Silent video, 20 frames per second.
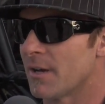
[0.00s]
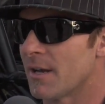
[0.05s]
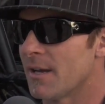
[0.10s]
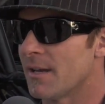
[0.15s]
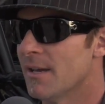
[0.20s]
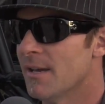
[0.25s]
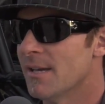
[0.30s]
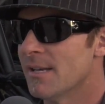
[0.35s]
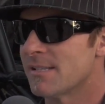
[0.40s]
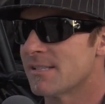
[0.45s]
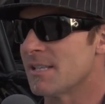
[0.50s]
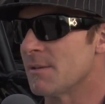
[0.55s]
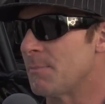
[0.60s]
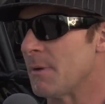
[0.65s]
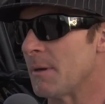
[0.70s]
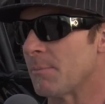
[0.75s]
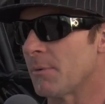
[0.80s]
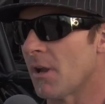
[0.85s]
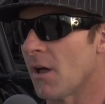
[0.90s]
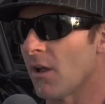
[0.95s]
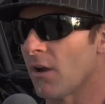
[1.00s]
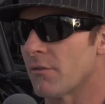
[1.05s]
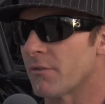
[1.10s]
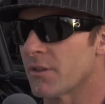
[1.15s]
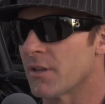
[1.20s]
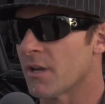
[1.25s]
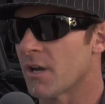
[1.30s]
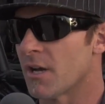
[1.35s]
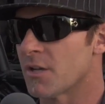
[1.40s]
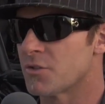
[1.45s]
And I see people all over
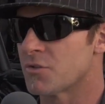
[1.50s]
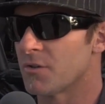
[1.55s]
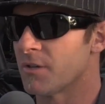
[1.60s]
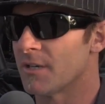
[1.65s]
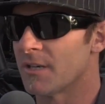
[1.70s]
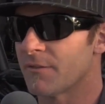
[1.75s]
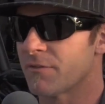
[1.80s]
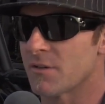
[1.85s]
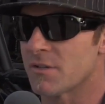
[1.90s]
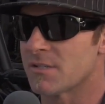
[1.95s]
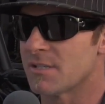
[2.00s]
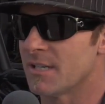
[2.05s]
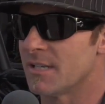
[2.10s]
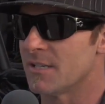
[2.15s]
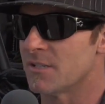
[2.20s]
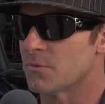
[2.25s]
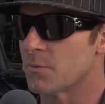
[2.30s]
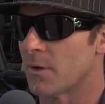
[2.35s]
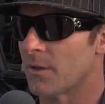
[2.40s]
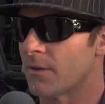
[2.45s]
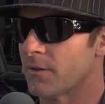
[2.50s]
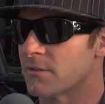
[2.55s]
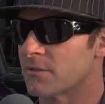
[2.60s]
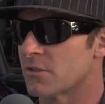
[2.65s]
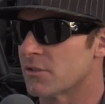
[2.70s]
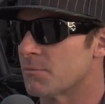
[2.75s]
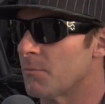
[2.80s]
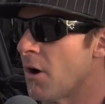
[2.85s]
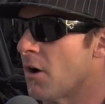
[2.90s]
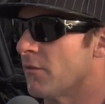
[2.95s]
the country in different cities, whether it's
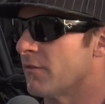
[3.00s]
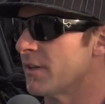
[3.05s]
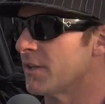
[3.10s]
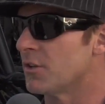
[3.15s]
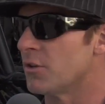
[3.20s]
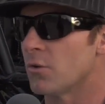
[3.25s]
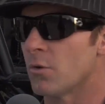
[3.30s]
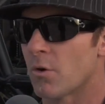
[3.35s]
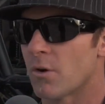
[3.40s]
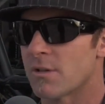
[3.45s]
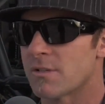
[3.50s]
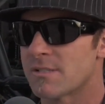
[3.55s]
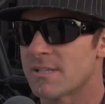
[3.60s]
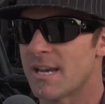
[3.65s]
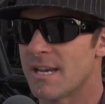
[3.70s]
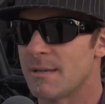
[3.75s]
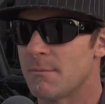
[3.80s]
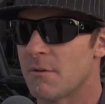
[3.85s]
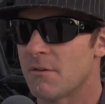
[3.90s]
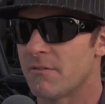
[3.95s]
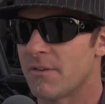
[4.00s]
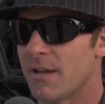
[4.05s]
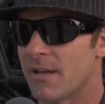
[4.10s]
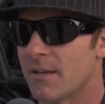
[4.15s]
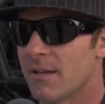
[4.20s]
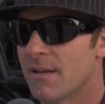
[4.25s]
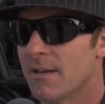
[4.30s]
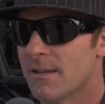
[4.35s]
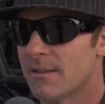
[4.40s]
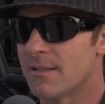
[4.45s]
a small venue or a stadium
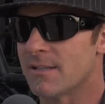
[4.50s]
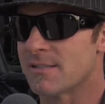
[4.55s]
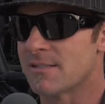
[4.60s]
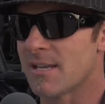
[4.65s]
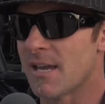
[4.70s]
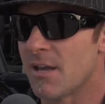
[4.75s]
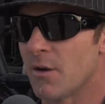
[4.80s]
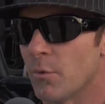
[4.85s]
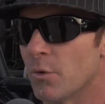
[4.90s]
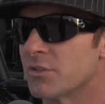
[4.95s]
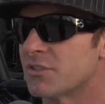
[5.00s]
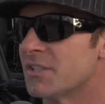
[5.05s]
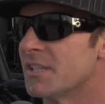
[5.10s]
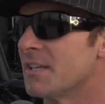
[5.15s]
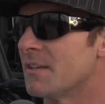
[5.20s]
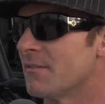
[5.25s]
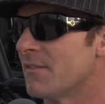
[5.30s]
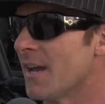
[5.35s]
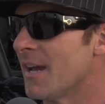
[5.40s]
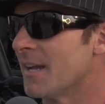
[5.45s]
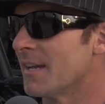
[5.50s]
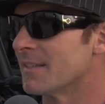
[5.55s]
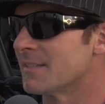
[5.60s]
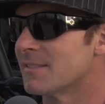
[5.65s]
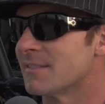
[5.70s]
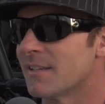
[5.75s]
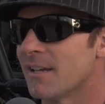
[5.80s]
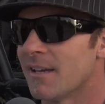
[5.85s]
event, that say, We'll see you in Vegas.